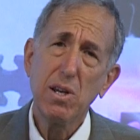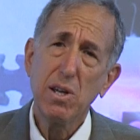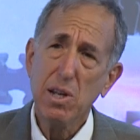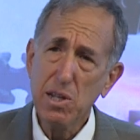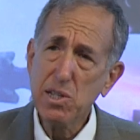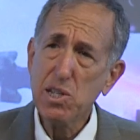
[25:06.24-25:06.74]

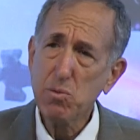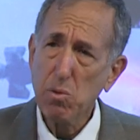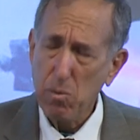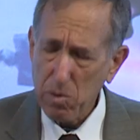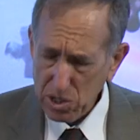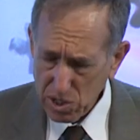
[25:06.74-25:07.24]
Is this
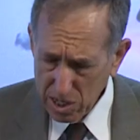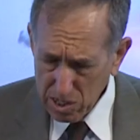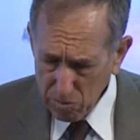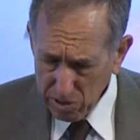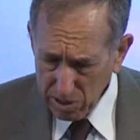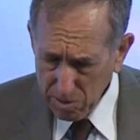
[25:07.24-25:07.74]
what we
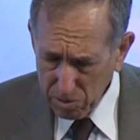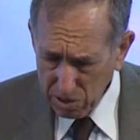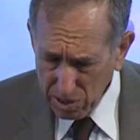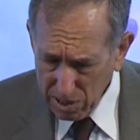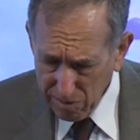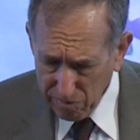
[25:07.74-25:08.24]
genuinely
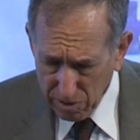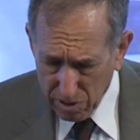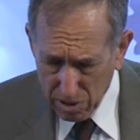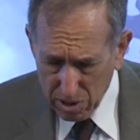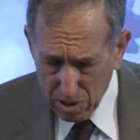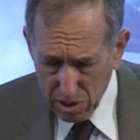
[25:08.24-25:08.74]
believe?
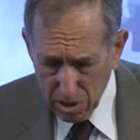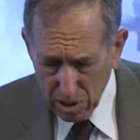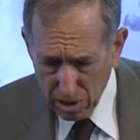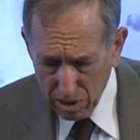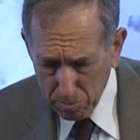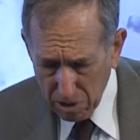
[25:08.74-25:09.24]

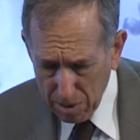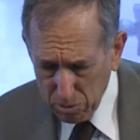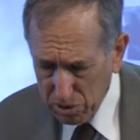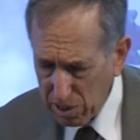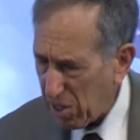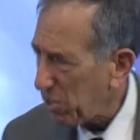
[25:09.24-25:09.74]
Now, the
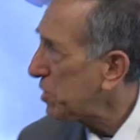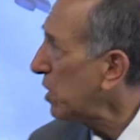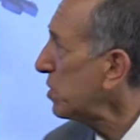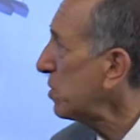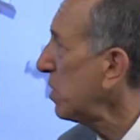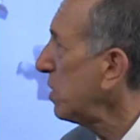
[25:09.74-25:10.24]
Bible tells
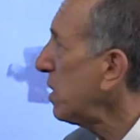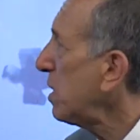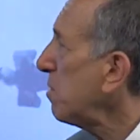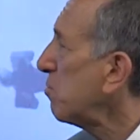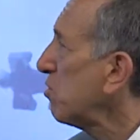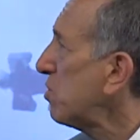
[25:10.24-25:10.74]
us in
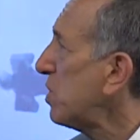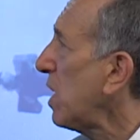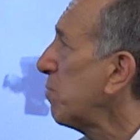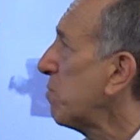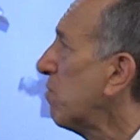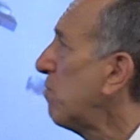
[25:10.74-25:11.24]
Hebrews
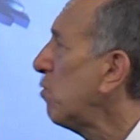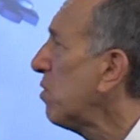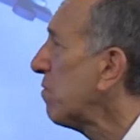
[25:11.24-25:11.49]
chapter 4,